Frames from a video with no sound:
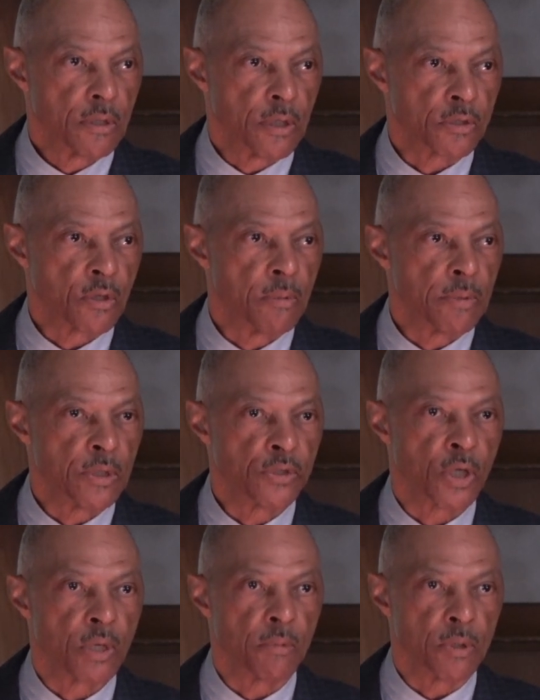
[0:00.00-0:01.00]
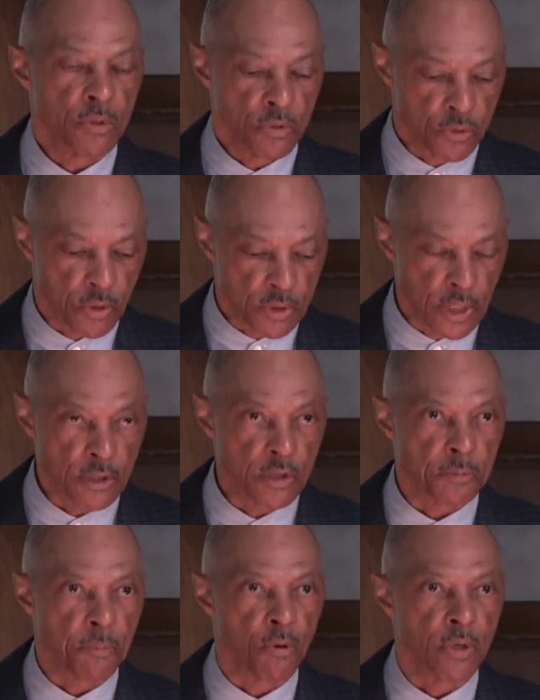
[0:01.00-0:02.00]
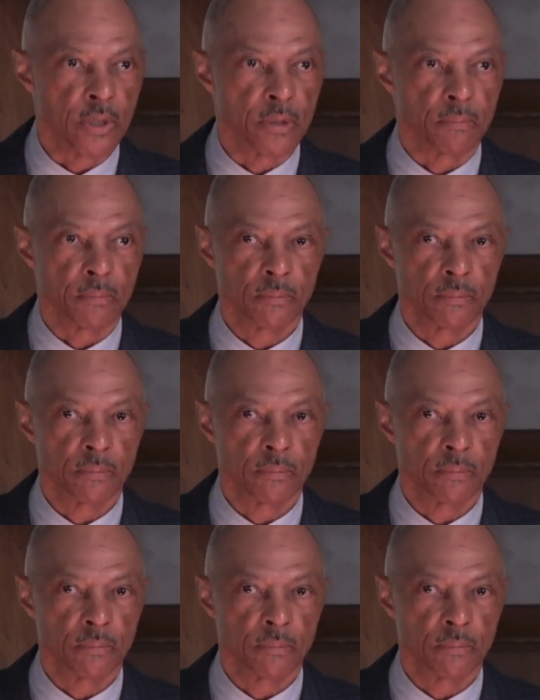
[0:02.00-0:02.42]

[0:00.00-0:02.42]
there's going to be a gentleman who's going to take this podium.